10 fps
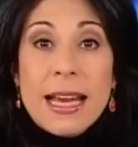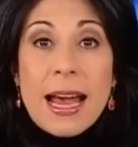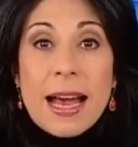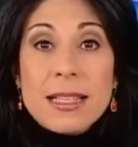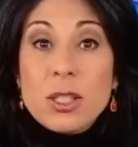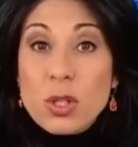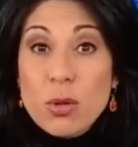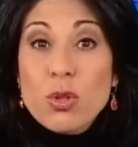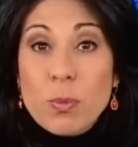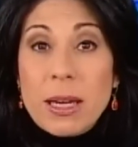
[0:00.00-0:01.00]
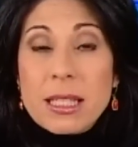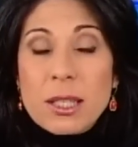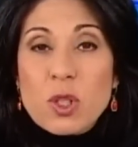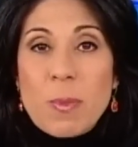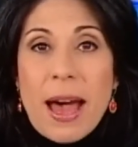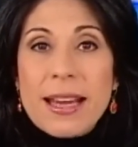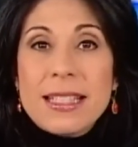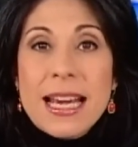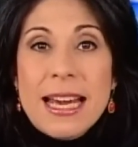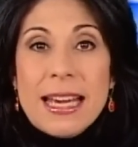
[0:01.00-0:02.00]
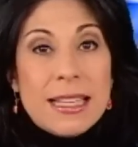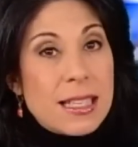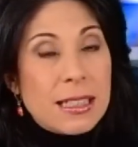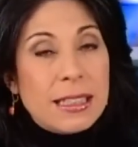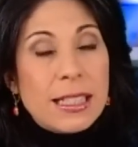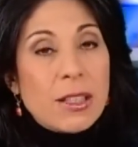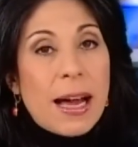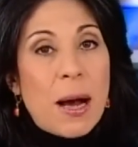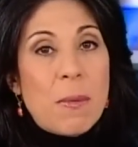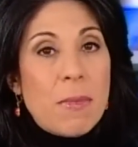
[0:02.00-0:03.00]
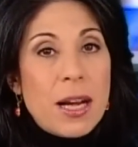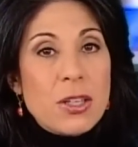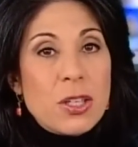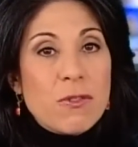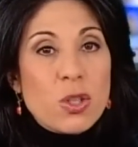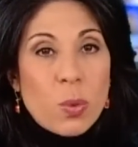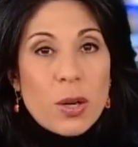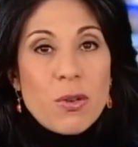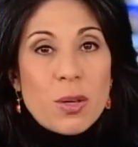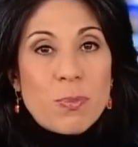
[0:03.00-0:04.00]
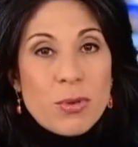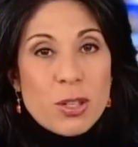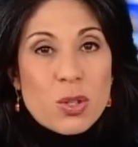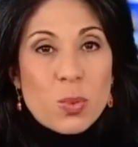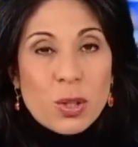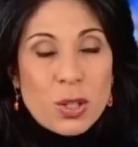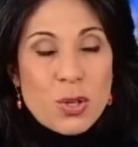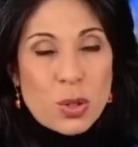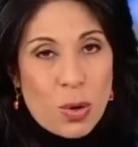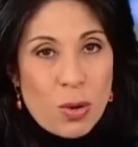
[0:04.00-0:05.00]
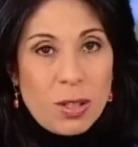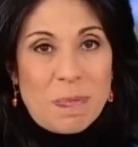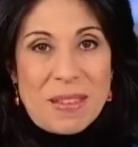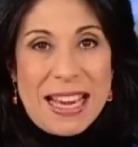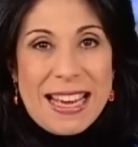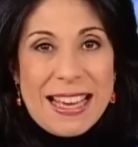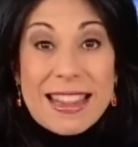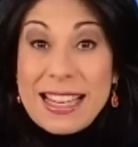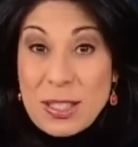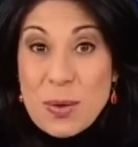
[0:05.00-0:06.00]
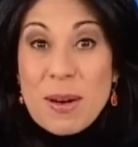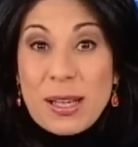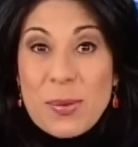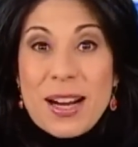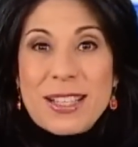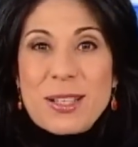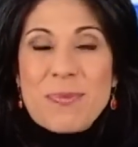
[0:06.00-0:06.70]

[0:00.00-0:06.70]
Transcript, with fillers: as its user base expands. It isn't clear how much of Twitter the prince will control. That's your Money Watch.